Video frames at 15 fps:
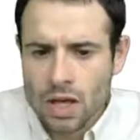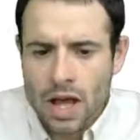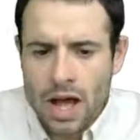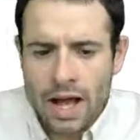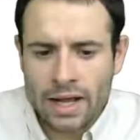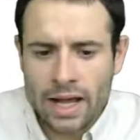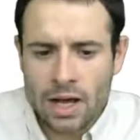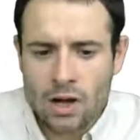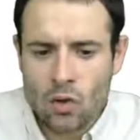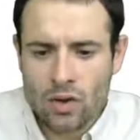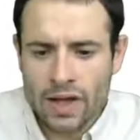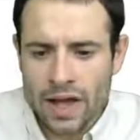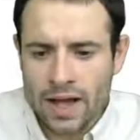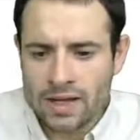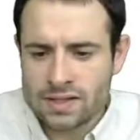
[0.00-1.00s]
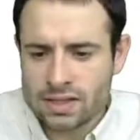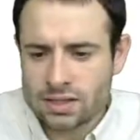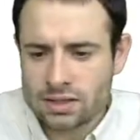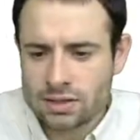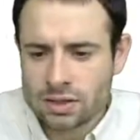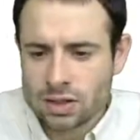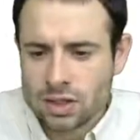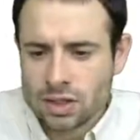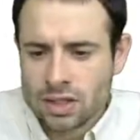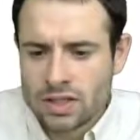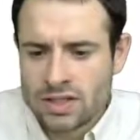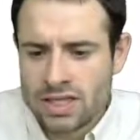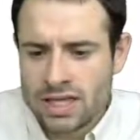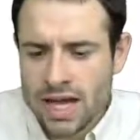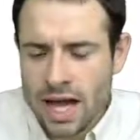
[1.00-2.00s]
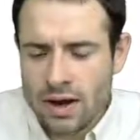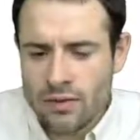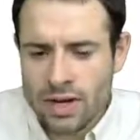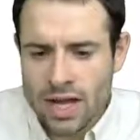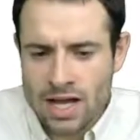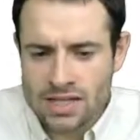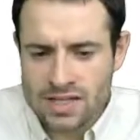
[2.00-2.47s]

I can locate the areas,